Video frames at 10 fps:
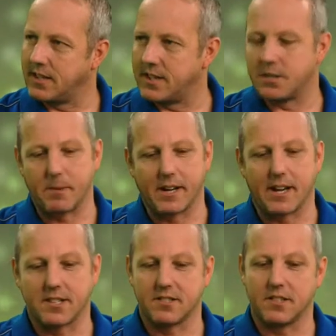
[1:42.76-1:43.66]
It is a big
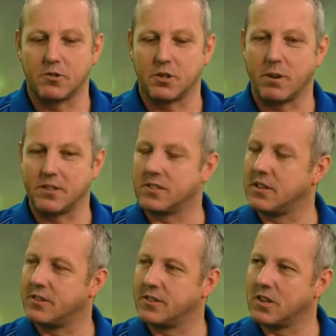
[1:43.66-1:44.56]
ask. There's no two ways. There's a
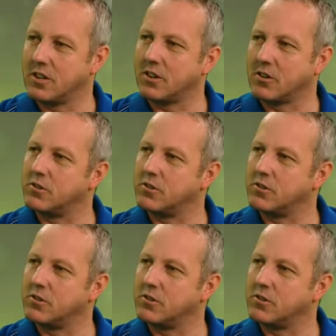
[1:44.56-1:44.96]
lot of